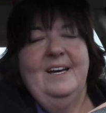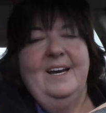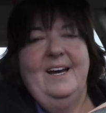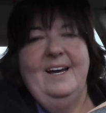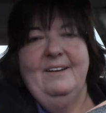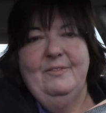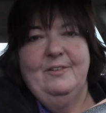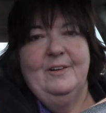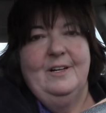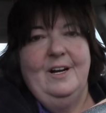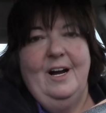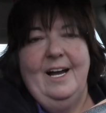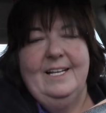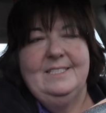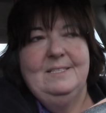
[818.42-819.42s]
I
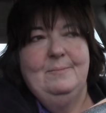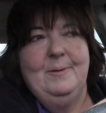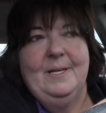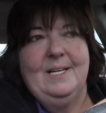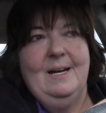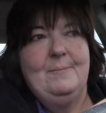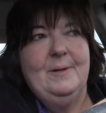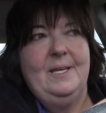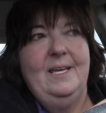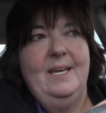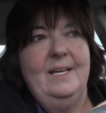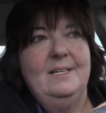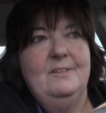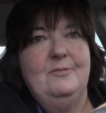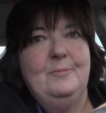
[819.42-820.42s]
forgot to pick up a
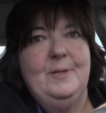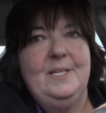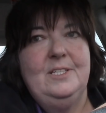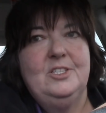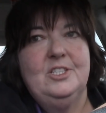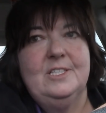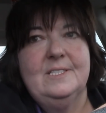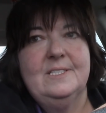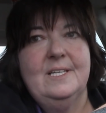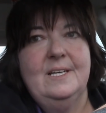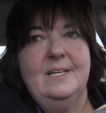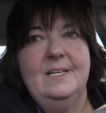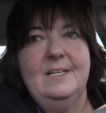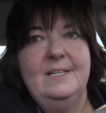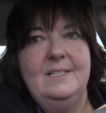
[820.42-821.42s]
can of peaches.
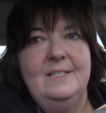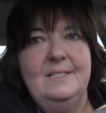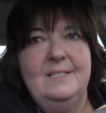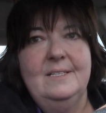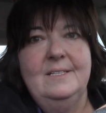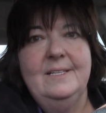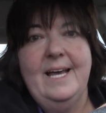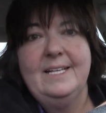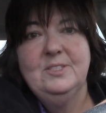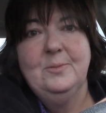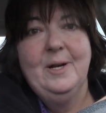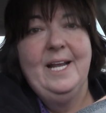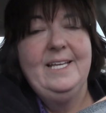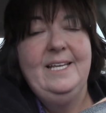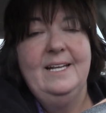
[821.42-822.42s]
That's
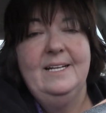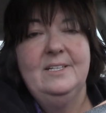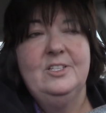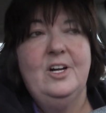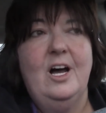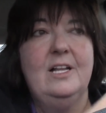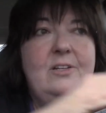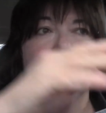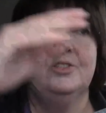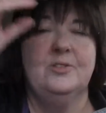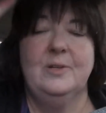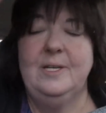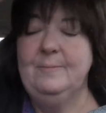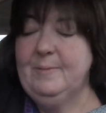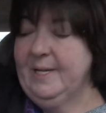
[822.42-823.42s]
what I get at Dollar
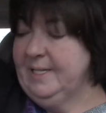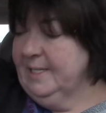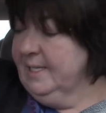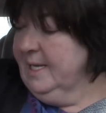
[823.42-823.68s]
Tree, but